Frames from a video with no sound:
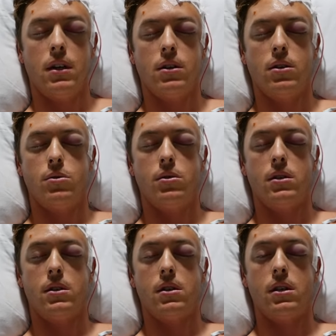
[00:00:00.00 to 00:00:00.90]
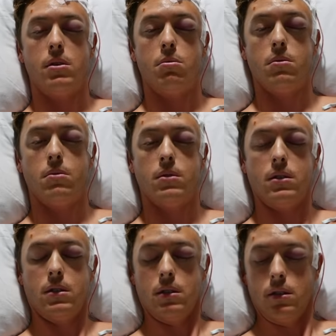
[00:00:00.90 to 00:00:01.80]
I couldn't really sleep
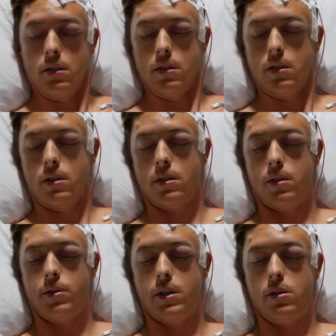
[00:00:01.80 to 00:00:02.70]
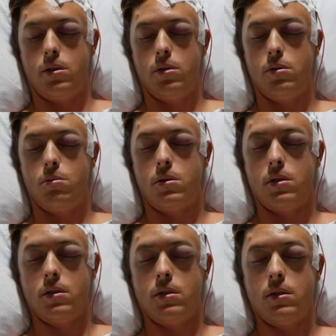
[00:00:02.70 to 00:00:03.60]
because I've had
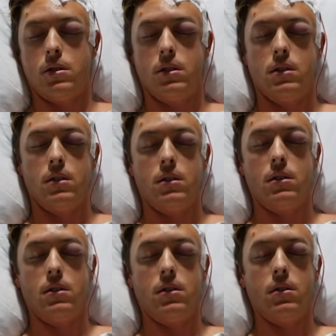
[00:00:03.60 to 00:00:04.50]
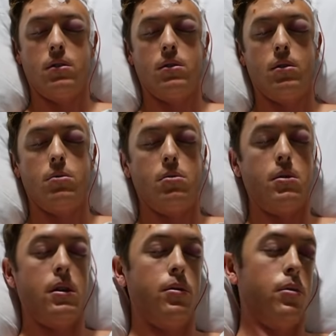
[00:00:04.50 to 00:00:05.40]
tubes hooked up to
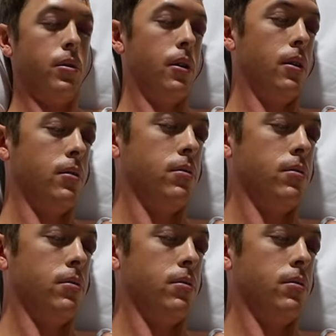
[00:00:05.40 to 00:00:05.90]
me everywhere.